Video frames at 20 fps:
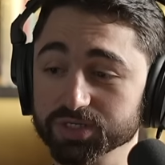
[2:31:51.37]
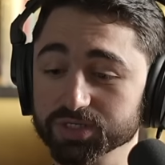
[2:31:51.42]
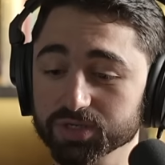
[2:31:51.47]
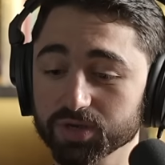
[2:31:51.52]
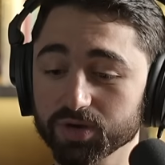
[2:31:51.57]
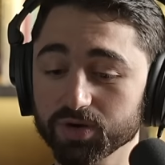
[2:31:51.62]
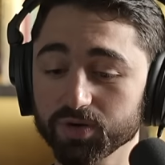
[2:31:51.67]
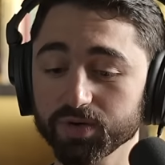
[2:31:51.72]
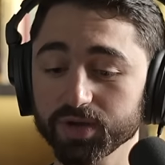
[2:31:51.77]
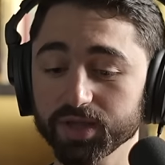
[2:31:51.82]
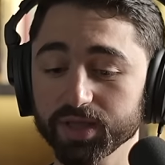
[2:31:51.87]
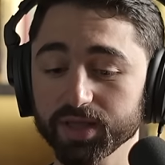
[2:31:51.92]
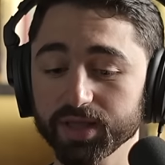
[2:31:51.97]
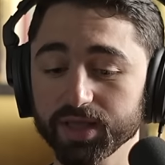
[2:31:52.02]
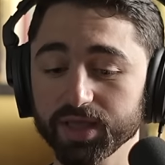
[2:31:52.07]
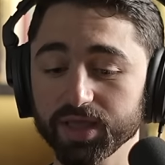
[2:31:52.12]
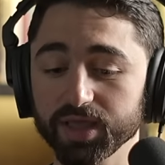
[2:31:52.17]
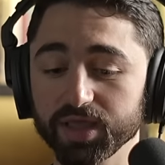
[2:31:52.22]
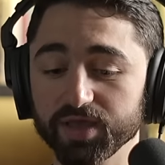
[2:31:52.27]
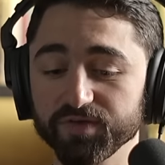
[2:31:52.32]
So
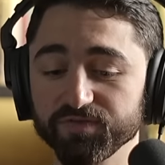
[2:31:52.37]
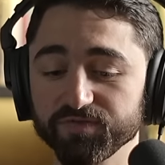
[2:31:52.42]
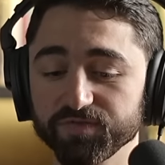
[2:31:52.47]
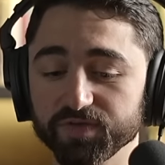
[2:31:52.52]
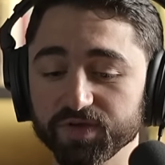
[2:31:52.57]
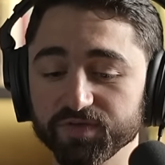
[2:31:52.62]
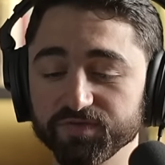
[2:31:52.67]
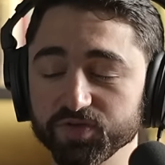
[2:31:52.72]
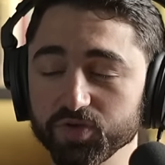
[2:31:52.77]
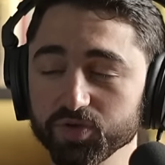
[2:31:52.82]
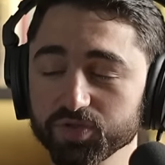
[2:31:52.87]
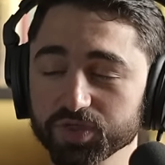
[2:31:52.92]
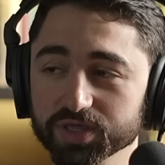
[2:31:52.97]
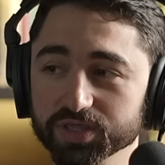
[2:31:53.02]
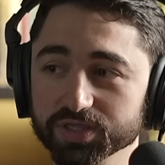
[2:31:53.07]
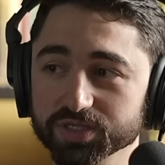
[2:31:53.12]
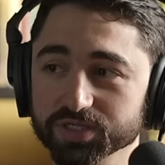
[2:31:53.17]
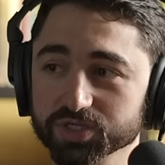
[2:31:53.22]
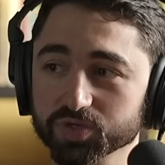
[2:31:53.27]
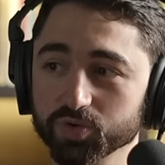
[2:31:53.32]
if, if you think
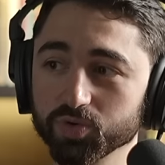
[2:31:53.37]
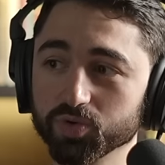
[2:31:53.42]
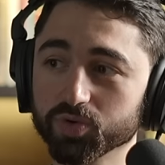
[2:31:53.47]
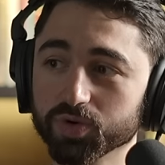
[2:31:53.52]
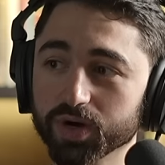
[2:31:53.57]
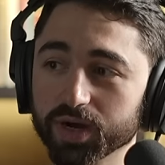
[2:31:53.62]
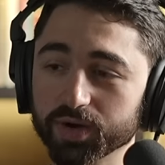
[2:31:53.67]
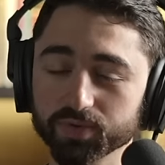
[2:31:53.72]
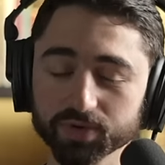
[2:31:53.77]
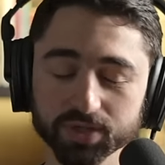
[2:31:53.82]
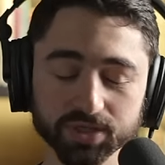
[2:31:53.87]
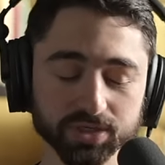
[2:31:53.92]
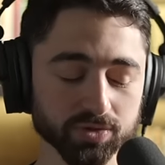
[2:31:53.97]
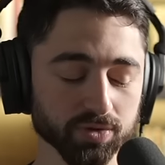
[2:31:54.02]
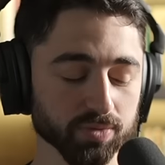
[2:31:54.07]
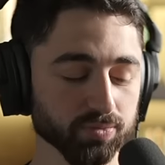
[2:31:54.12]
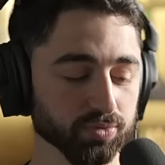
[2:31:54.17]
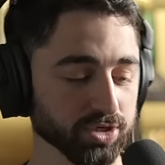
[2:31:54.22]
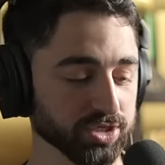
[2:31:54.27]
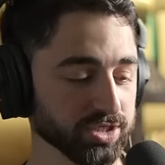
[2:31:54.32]
this is cool, I really do
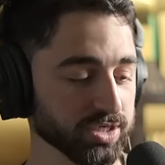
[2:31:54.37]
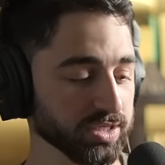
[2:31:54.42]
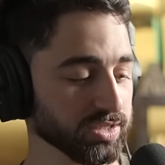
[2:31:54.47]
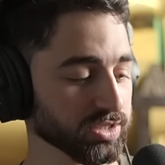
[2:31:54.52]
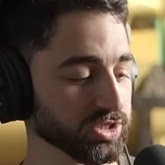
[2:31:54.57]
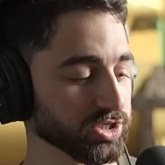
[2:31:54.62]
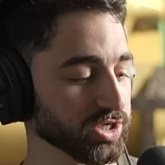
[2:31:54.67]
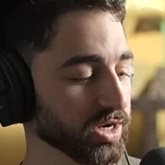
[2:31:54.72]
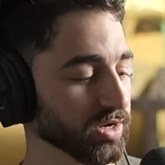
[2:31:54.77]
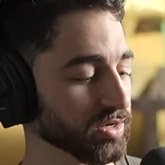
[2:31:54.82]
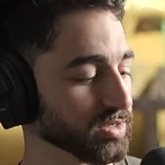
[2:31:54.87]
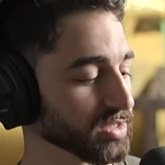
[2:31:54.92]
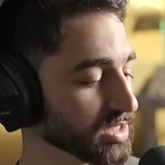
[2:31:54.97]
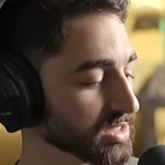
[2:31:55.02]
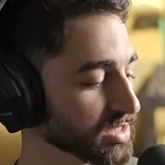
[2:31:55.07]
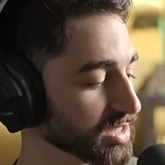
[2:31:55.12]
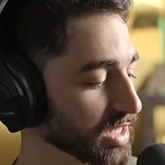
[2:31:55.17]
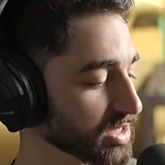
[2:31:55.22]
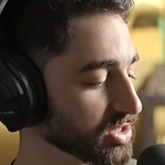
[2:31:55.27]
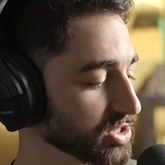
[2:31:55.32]
appreciate the shares.
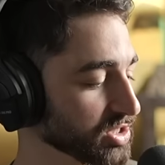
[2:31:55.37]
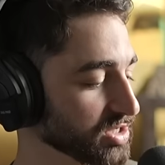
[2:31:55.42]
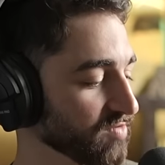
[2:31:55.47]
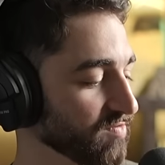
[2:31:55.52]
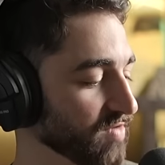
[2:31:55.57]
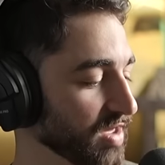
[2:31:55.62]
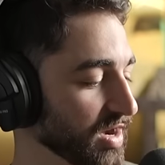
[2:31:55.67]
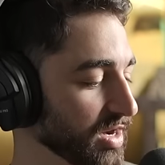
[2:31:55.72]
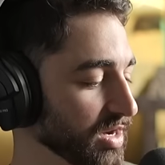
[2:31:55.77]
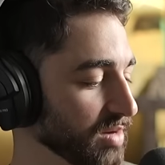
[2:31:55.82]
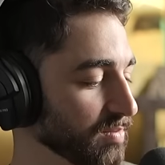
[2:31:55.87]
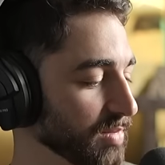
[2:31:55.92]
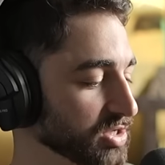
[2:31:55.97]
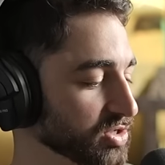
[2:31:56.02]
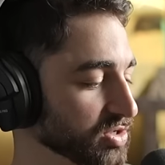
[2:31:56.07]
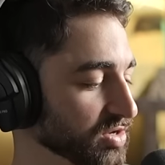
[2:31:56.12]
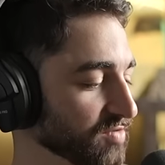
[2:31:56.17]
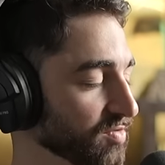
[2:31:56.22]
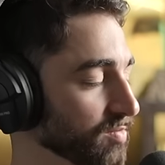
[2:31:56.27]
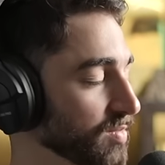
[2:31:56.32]
It's not just a vanity
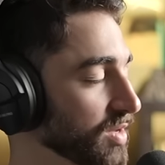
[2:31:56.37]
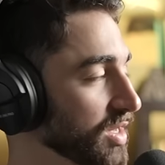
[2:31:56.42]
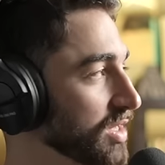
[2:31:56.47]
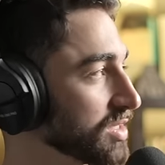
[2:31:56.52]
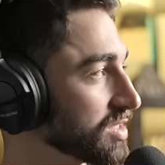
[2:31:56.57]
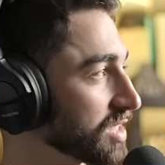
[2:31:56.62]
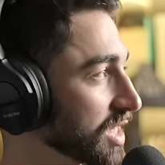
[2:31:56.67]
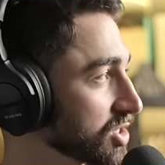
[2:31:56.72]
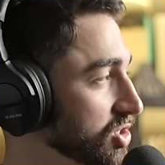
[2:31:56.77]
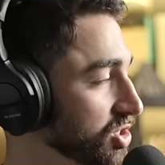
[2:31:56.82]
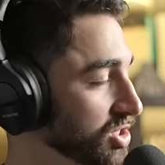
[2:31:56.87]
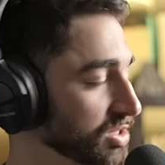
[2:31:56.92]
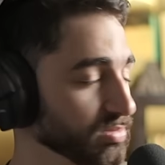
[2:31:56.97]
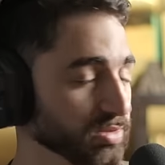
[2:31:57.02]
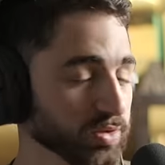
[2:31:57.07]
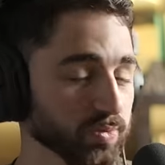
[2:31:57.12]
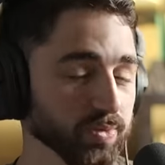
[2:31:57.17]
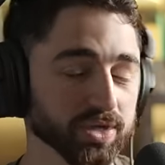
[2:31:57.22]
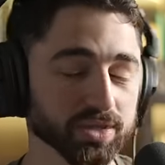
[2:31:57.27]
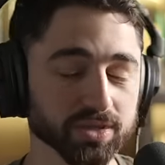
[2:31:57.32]
metric for me. It's actually
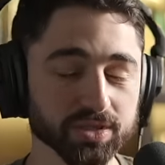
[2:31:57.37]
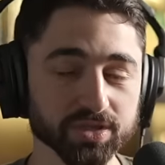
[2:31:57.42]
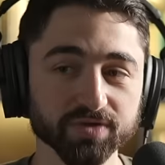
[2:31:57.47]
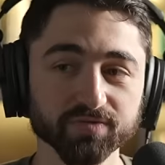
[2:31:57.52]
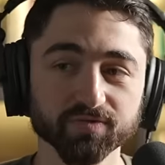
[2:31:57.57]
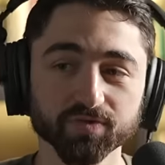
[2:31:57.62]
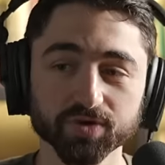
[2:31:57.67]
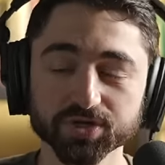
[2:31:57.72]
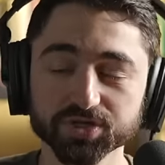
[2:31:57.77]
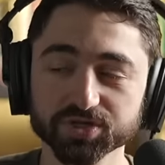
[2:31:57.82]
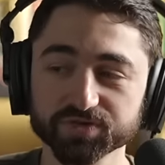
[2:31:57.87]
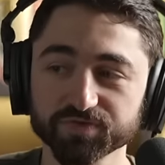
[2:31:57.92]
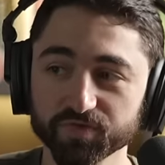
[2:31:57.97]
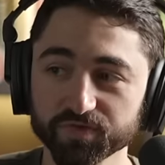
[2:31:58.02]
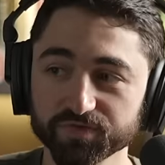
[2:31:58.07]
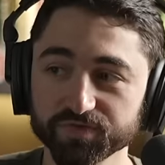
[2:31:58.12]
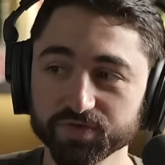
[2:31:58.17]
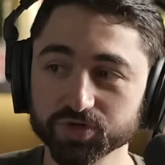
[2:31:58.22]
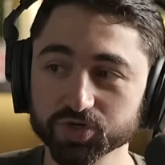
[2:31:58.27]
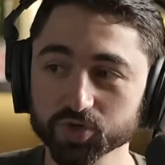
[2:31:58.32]
something we can leverage for
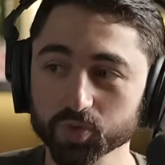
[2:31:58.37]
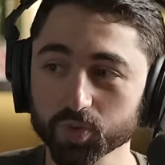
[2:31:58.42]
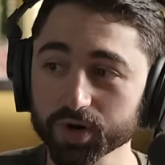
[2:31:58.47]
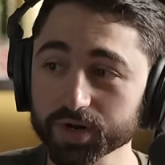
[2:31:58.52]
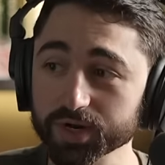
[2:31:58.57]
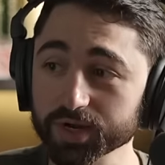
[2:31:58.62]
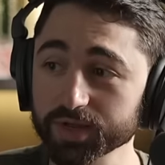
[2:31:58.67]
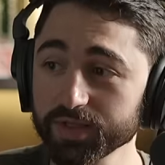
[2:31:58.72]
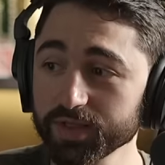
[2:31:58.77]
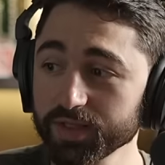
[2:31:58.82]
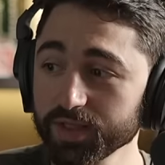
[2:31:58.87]
future work